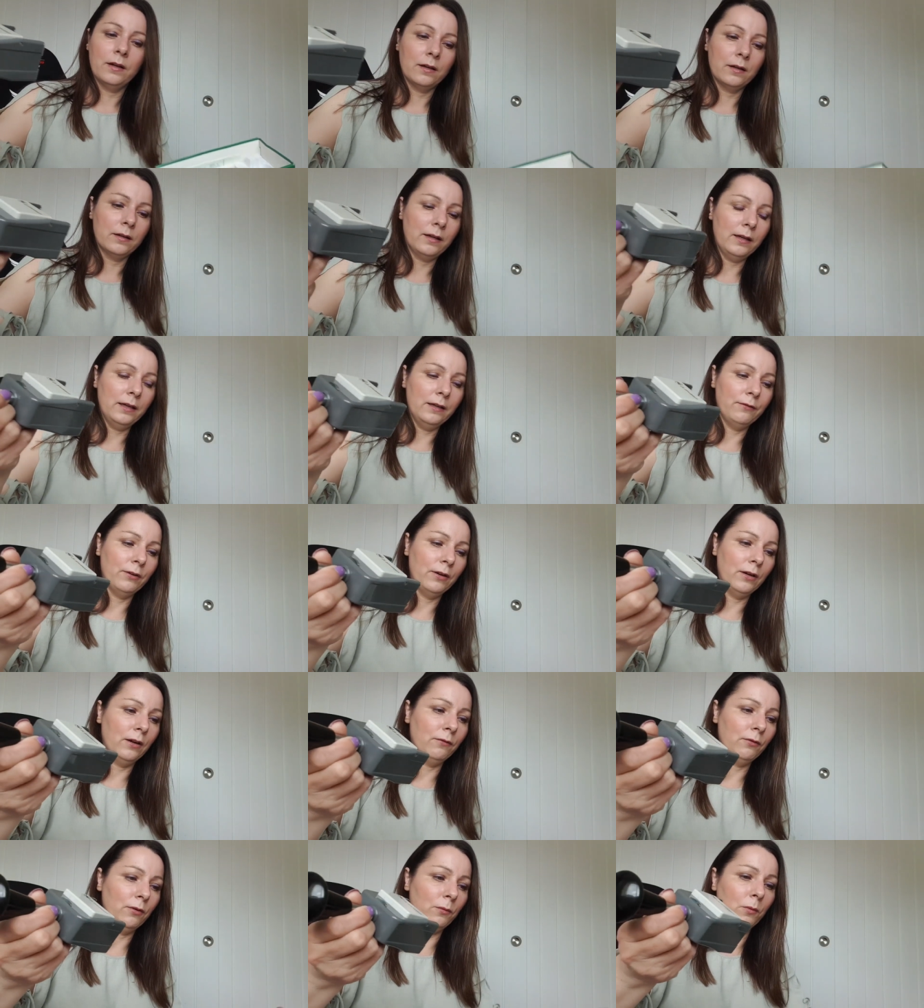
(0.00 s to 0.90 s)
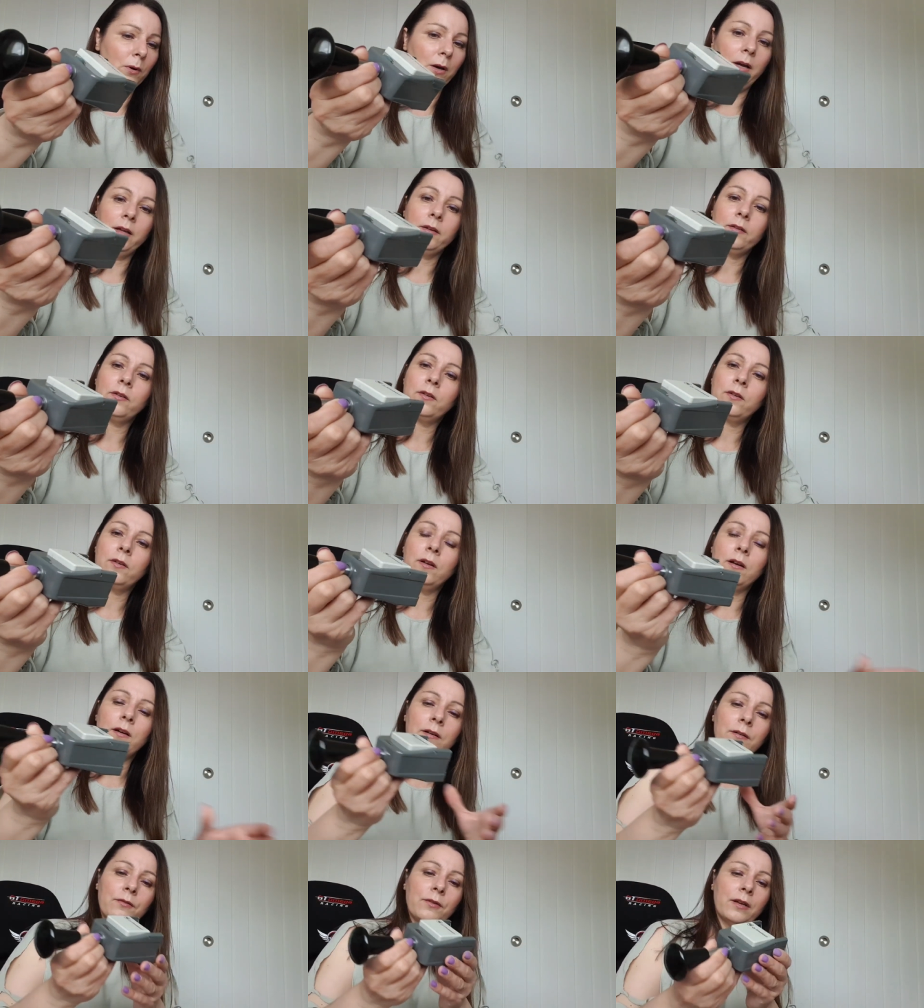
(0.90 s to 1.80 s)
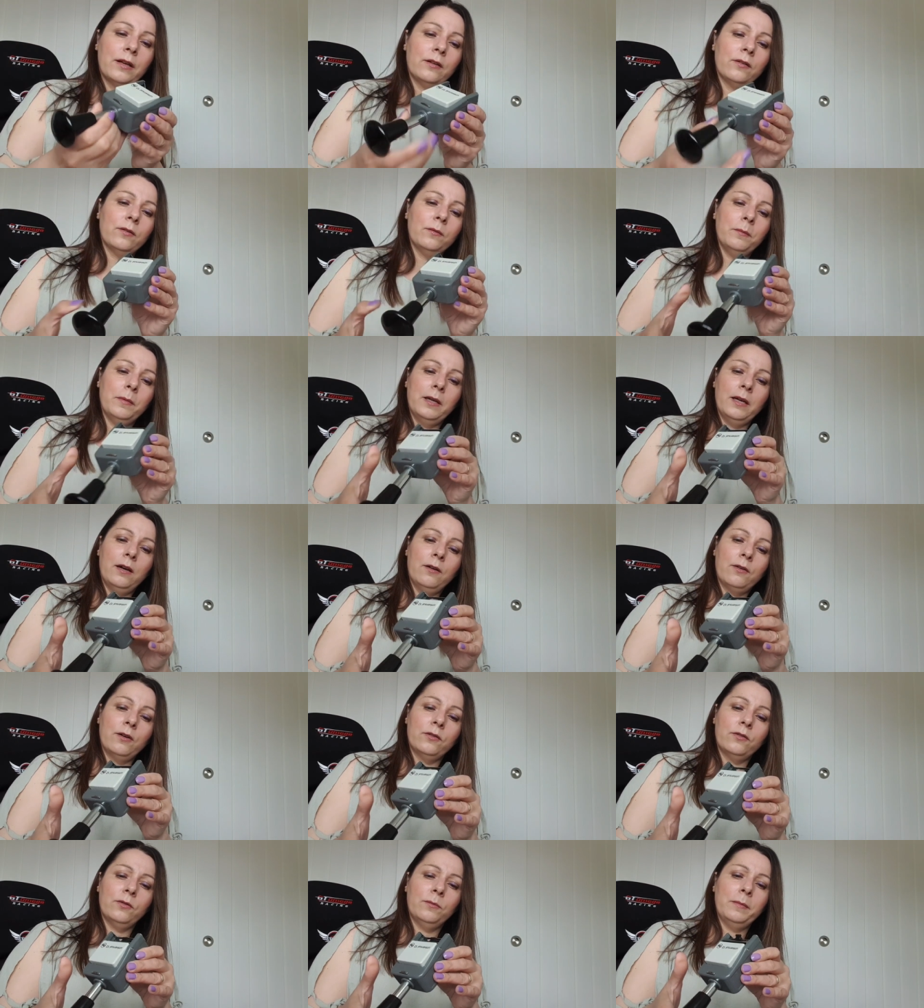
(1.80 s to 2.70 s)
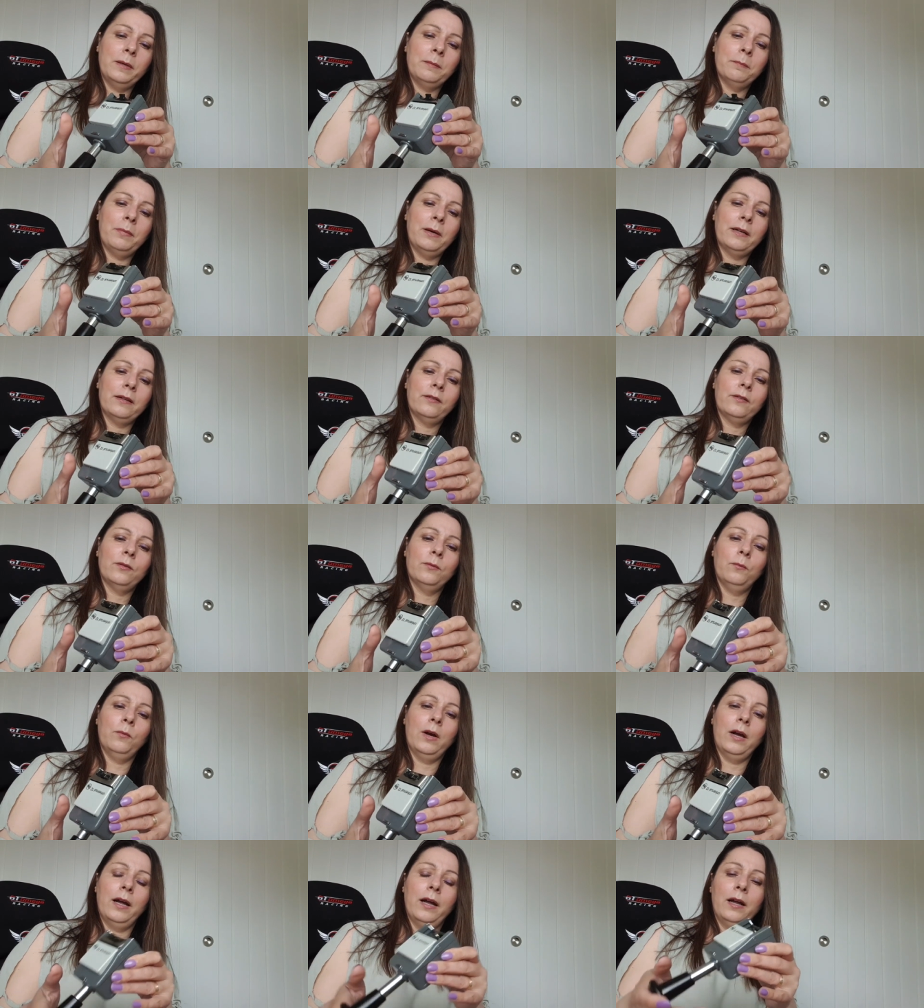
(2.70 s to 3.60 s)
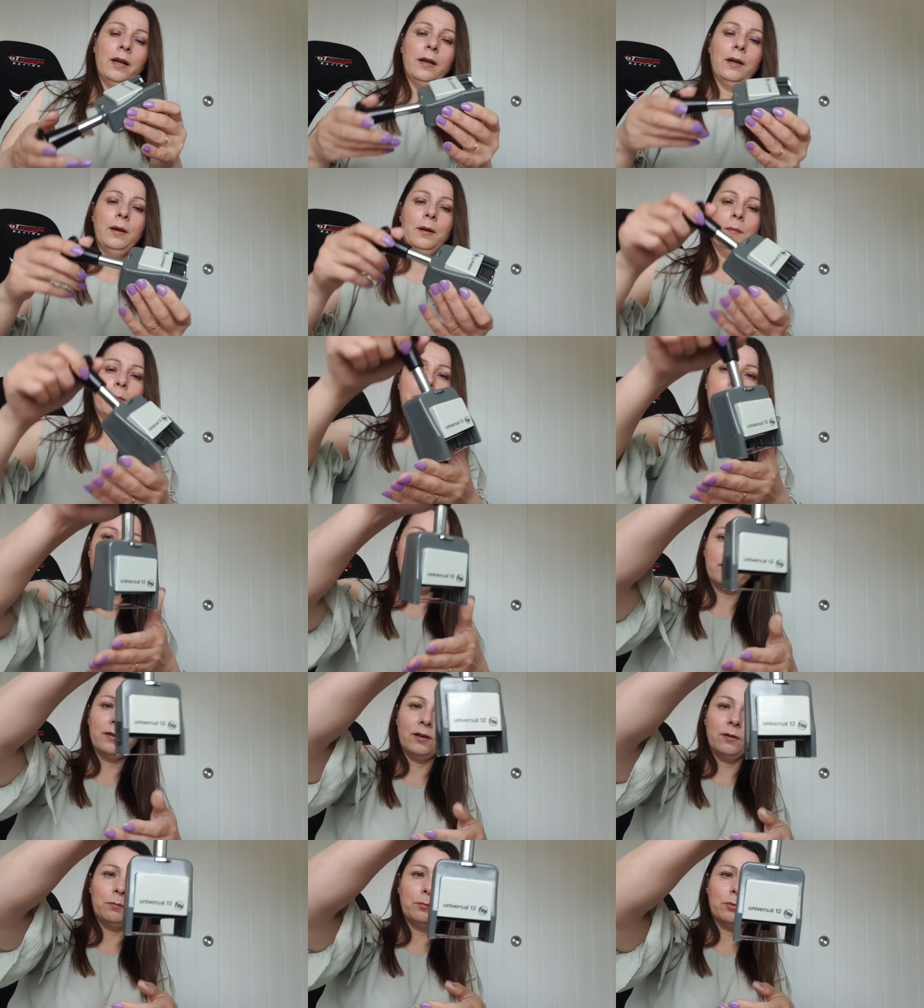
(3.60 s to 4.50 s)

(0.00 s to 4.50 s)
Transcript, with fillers: I don't even know if it works. I have to get some. I've got some ink pads somewhere, but it's all